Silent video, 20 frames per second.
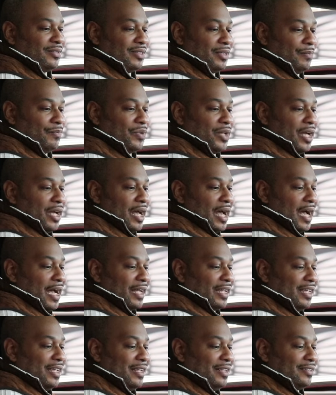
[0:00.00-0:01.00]
some
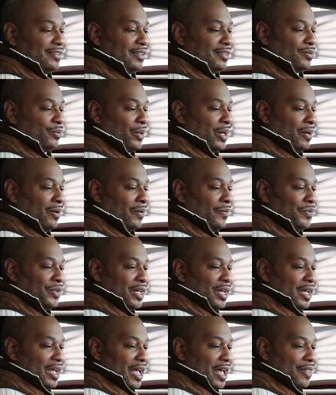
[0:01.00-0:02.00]
hotkeys as well,
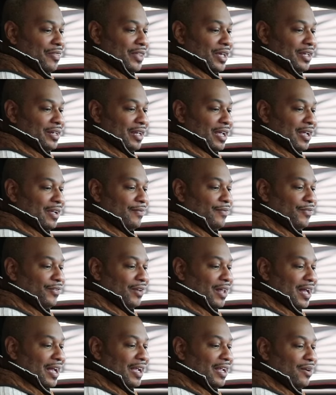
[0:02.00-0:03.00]
and then a
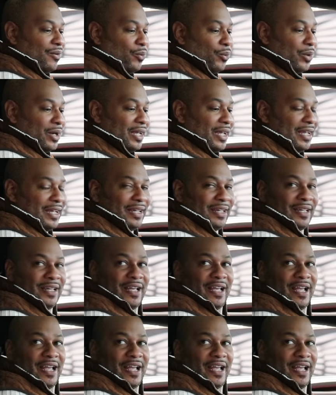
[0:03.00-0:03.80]
flying wing